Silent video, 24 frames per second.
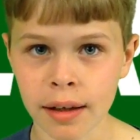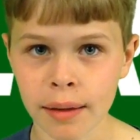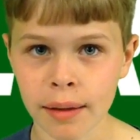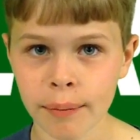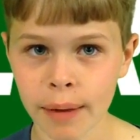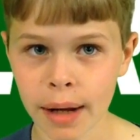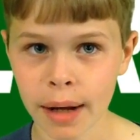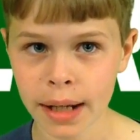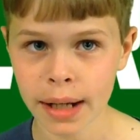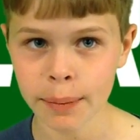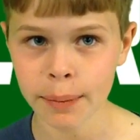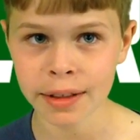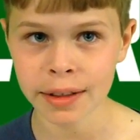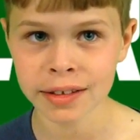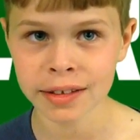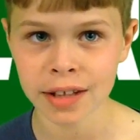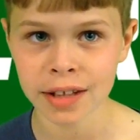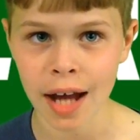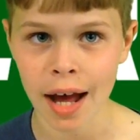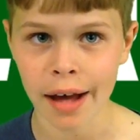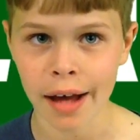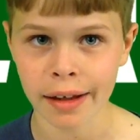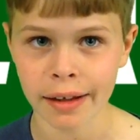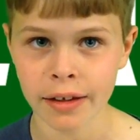My name is
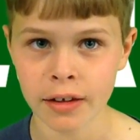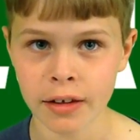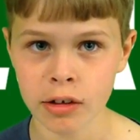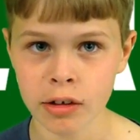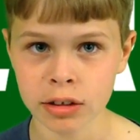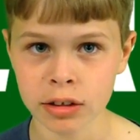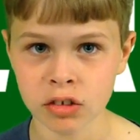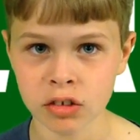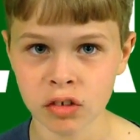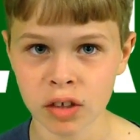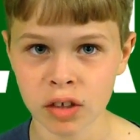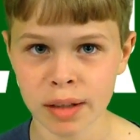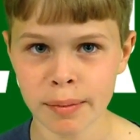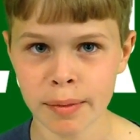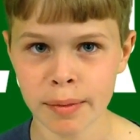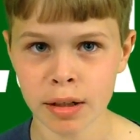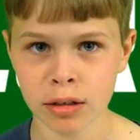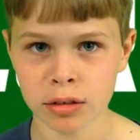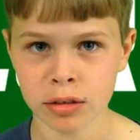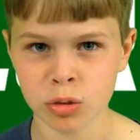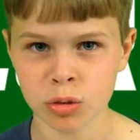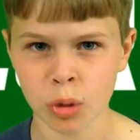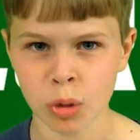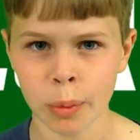Jack, and here at Strang
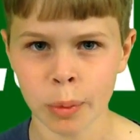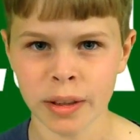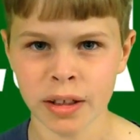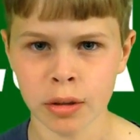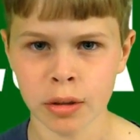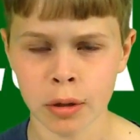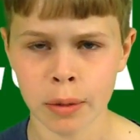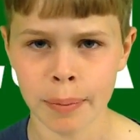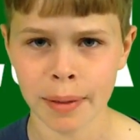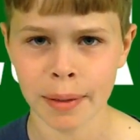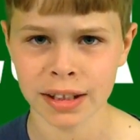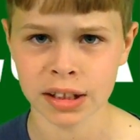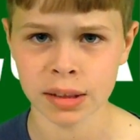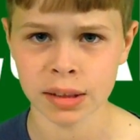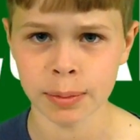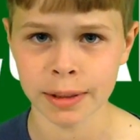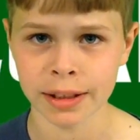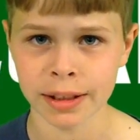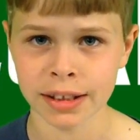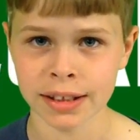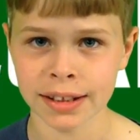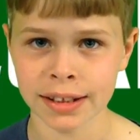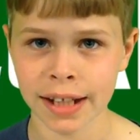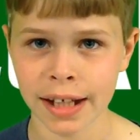Middle School, we do our best to be
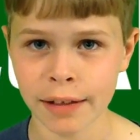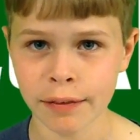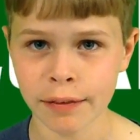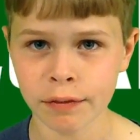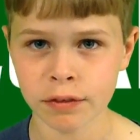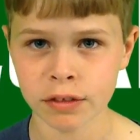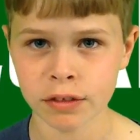safe,